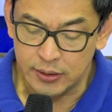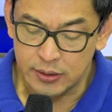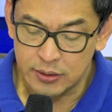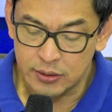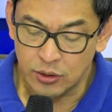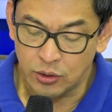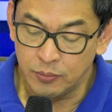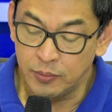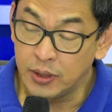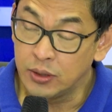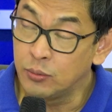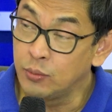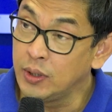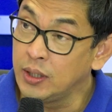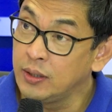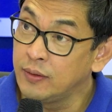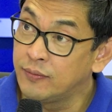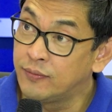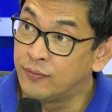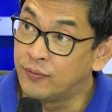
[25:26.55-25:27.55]
So
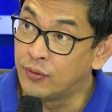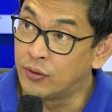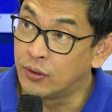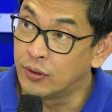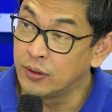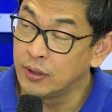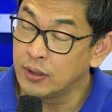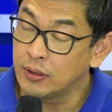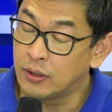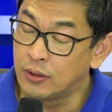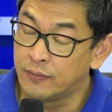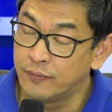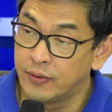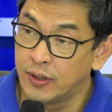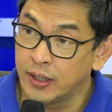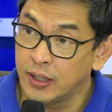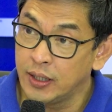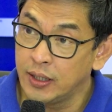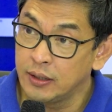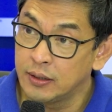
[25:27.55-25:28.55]
between
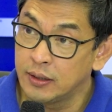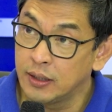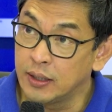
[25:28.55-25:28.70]
4/8